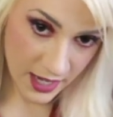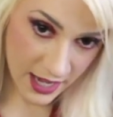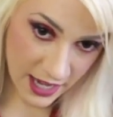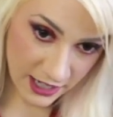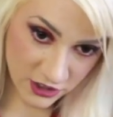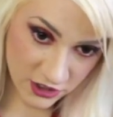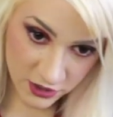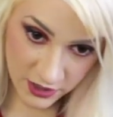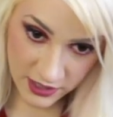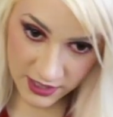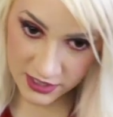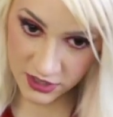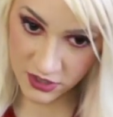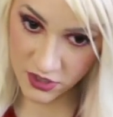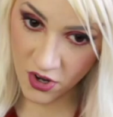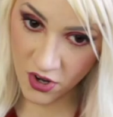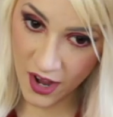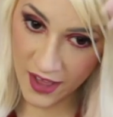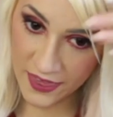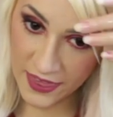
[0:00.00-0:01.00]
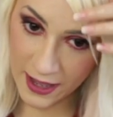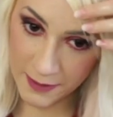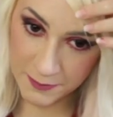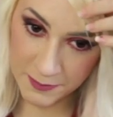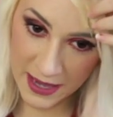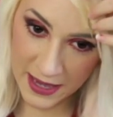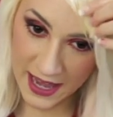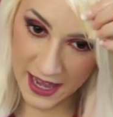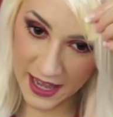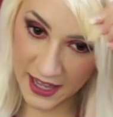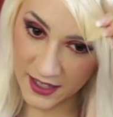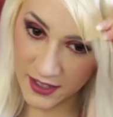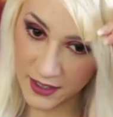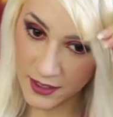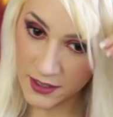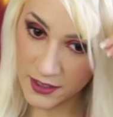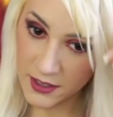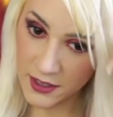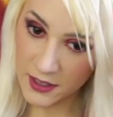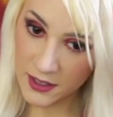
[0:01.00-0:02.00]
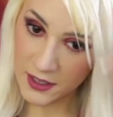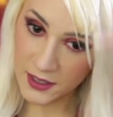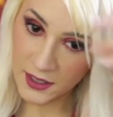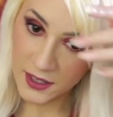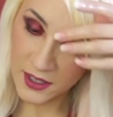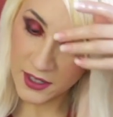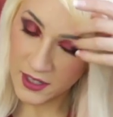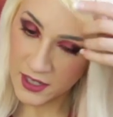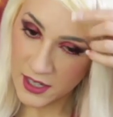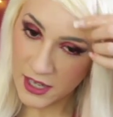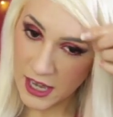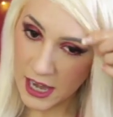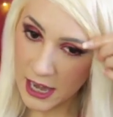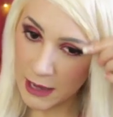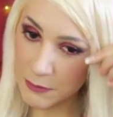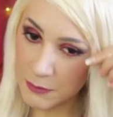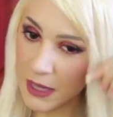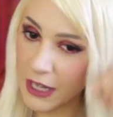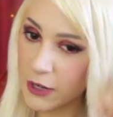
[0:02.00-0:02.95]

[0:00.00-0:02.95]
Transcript: Actually, that's not that bad. I'm